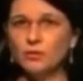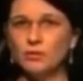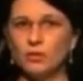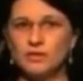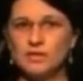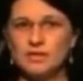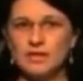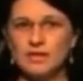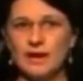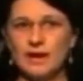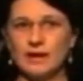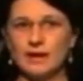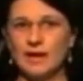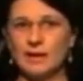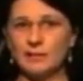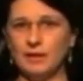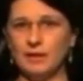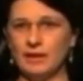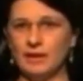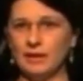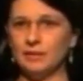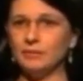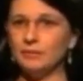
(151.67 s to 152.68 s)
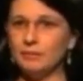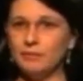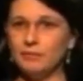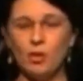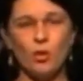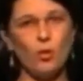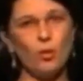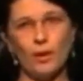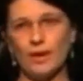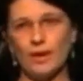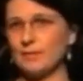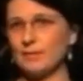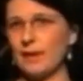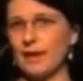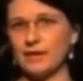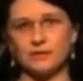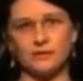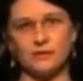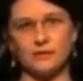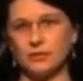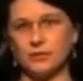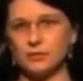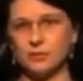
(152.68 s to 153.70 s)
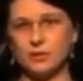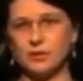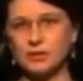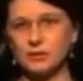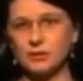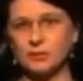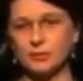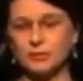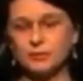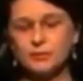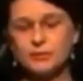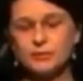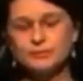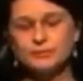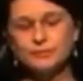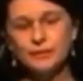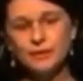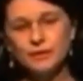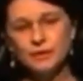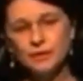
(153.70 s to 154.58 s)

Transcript: what's the outcome here? Always back to first principles.